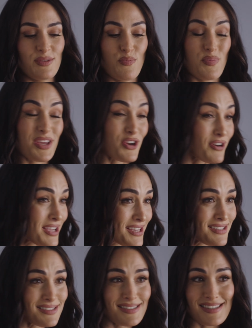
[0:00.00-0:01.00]

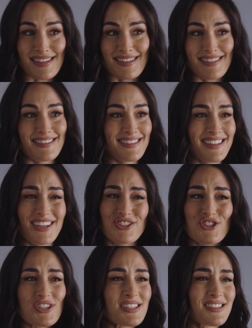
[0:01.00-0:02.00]
periods, and
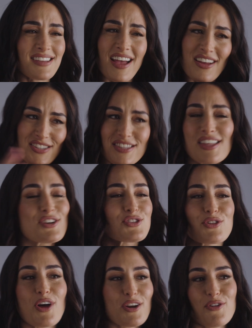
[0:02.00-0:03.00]
just there's a
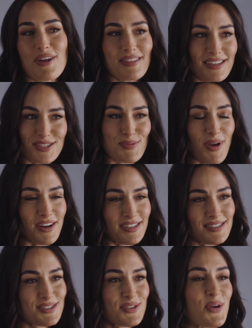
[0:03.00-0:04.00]
lot of great things about
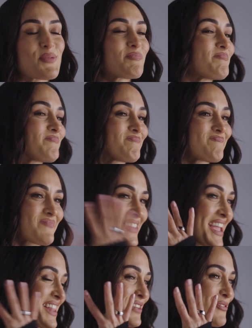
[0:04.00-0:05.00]
it. So
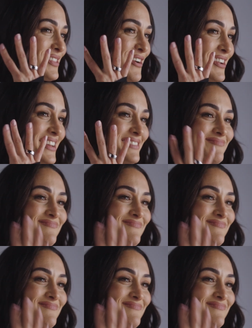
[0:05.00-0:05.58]
can't live without it.